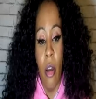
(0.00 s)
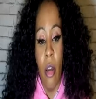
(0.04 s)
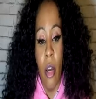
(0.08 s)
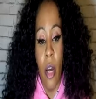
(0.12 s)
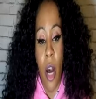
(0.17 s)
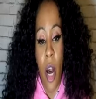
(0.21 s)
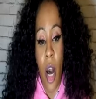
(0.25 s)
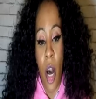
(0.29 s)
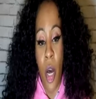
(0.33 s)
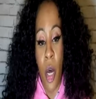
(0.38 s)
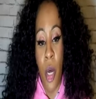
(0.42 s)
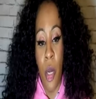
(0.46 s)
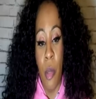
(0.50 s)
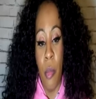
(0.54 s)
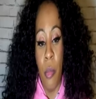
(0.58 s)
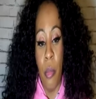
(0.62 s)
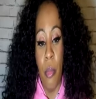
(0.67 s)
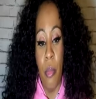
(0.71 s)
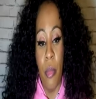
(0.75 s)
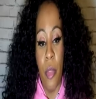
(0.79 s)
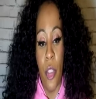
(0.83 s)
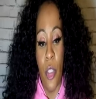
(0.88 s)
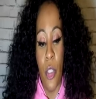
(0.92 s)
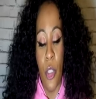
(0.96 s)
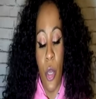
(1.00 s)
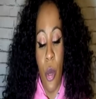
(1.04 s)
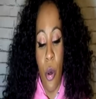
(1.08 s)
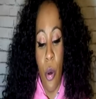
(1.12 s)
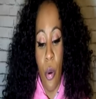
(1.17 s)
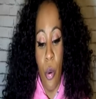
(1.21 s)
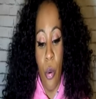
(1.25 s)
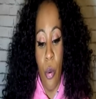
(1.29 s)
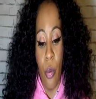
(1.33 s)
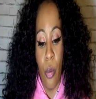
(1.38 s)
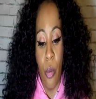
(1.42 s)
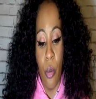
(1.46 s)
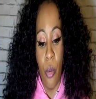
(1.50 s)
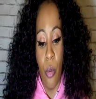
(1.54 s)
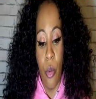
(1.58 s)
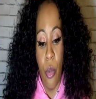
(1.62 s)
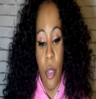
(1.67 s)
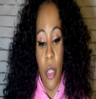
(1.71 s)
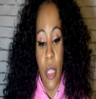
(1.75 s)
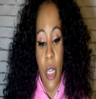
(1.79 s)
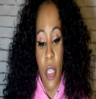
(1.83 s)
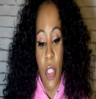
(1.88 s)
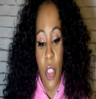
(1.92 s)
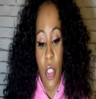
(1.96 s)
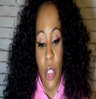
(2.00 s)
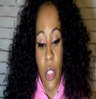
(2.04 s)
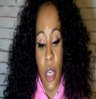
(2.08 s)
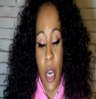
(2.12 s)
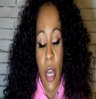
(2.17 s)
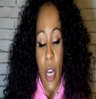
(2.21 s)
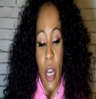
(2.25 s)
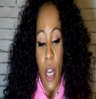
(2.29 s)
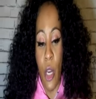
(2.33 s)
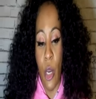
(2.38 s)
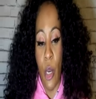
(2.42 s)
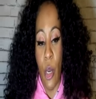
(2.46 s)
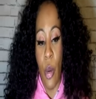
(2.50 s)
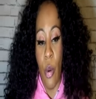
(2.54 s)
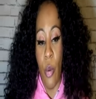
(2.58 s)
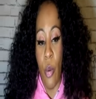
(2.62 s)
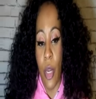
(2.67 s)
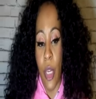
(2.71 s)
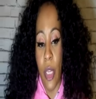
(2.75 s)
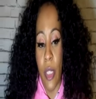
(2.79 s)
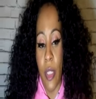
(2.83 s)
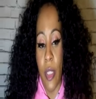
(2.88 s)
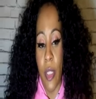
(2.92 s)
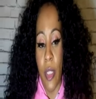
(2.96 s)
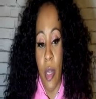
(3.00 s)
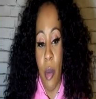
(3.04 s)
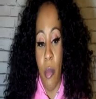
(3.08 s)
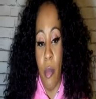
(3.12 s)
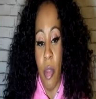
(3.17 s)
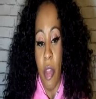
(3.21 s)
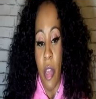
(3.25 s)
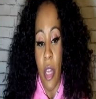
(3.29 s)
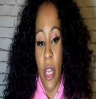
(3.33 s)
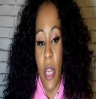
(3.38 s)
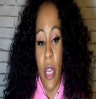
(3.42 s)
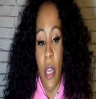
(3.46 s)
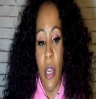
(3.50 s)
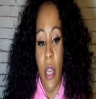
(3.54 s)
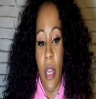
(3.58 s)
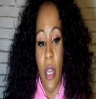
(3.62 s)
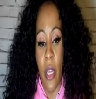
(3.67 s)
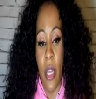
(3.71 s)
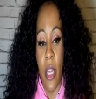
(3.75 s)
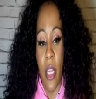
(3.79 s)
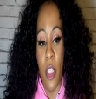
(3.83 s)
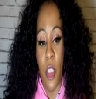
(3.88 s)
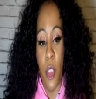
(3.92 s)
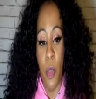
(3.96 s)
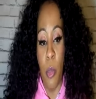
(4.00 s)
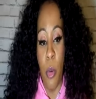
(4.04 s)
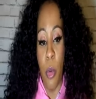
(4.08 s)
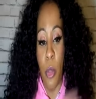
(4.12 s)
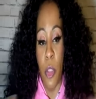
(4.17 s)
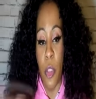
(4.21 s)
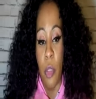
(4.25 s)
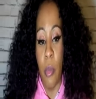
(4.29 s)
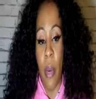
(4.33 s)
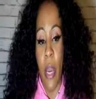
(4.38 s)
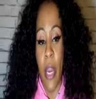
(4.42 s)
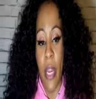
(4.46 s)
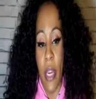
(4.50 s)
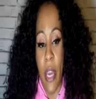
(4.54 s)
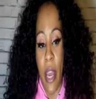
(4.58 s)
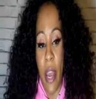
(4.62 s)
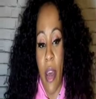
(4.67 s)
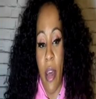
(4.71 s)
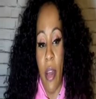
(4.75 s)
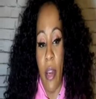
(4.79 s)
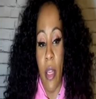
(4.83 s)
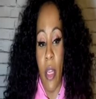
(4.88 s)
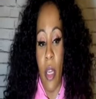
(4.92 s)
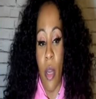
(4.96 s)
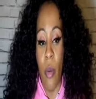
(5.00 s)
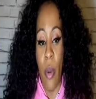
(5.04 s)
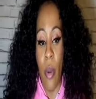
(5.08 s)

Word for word: Um, so they just kind of noticed something and they spoke to my dad and they were